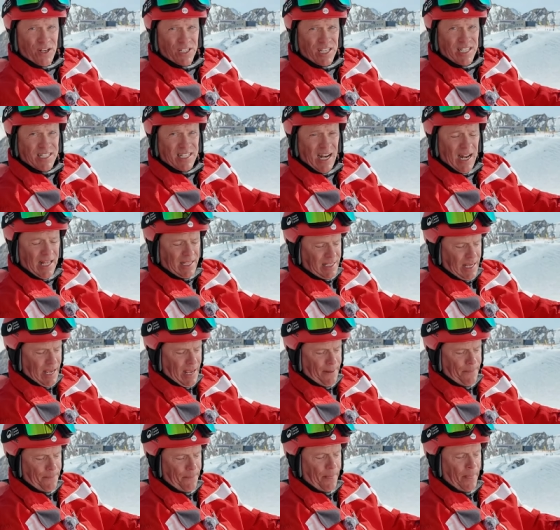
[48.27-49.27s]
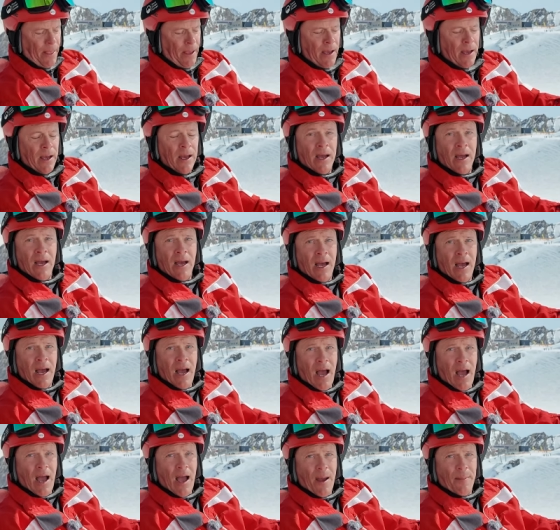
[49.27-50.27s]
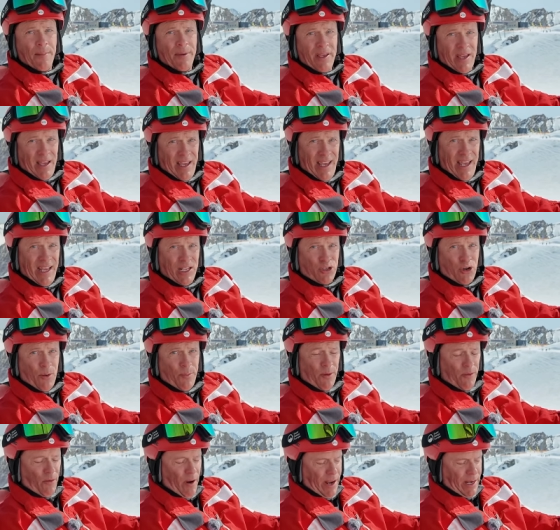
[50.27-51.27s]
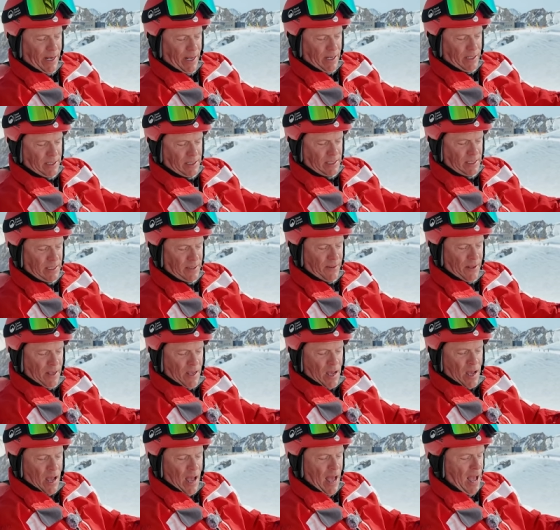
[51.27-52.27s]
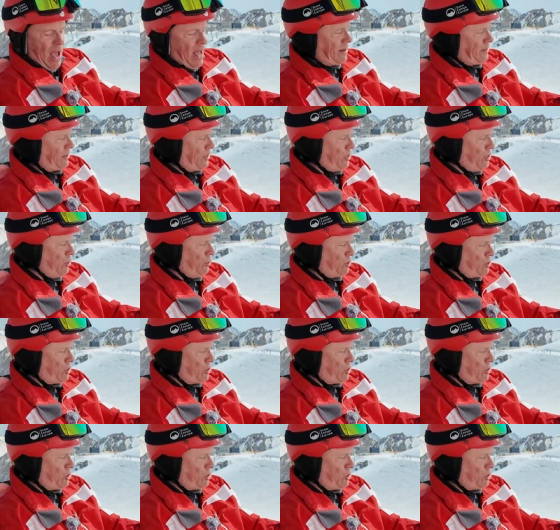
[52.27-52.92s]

versatility, your E triple radius, and the new